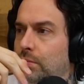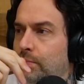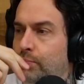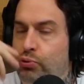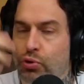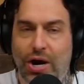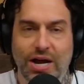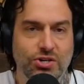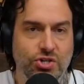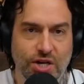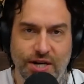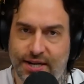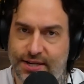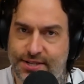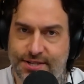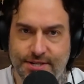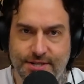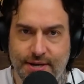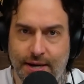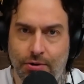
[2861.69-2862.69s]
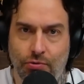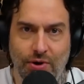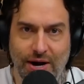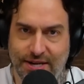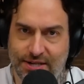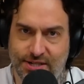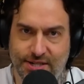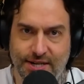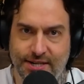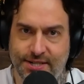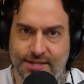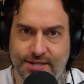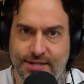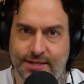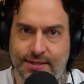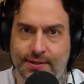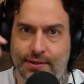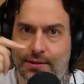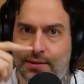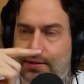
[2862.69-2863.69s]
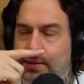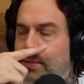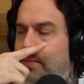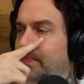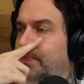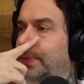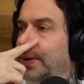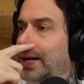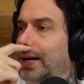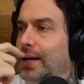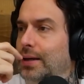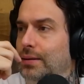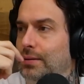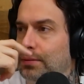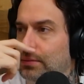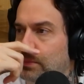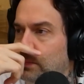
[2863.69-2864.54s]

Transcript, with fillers: prejudiced and racist, but